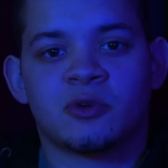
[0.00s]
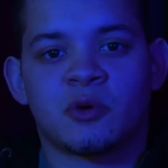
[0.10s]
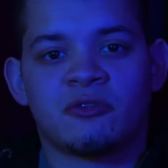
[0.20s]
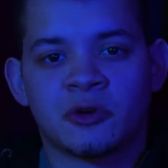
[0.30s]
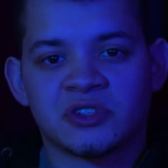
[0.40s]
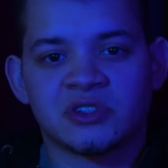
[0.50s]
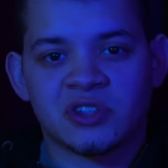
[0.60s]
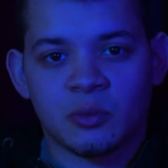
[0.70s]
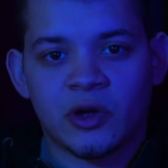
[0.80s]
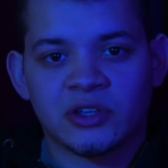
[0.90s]
the reverse in
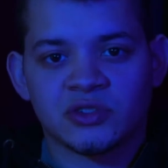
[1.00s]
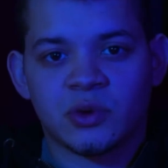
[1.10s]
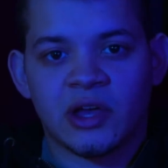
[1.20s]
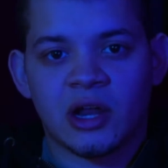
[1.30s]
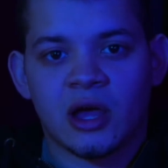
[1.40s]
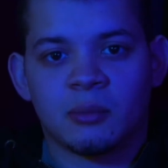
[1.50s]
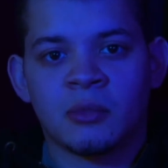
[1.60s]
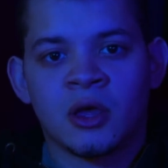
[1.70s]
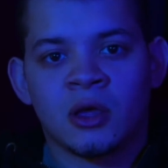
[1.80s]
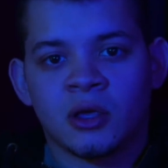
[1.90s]
some ways, right?
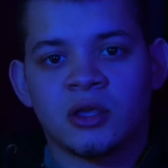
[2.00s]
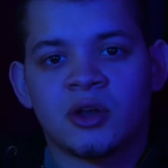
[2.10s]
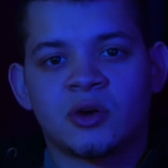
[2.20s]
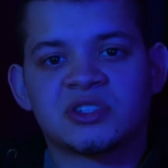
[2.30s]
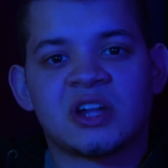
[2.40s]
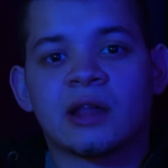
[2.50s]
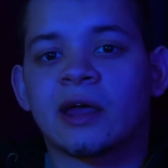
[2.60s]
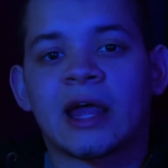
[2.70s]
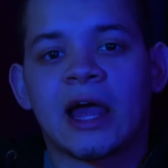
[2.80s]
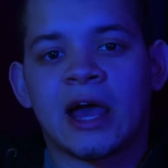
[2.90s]
You know, it's not
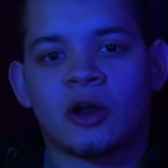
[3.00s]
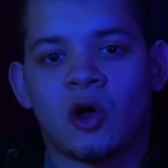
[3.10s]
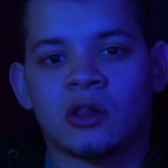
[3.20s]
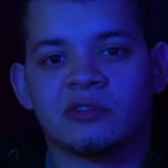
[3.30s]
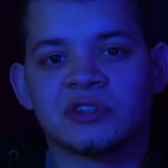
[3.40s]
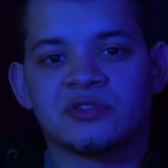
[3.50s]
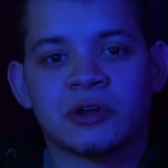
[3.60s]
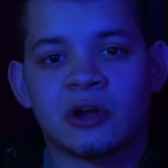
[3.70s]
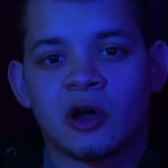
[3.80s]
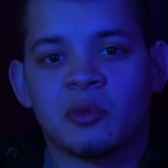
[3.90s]
like I had all of this
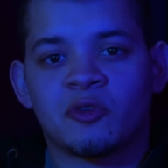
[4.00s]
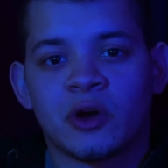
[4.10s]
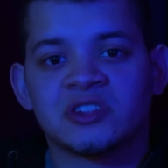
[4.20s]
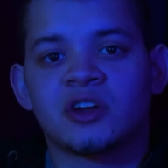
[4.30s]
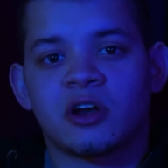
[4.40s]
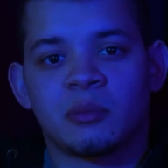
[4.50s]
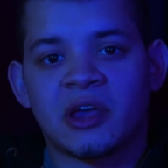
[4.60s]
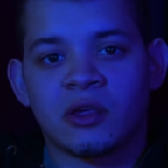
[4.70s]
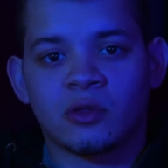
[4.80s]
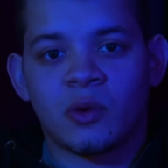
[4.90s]
figured out before I started making the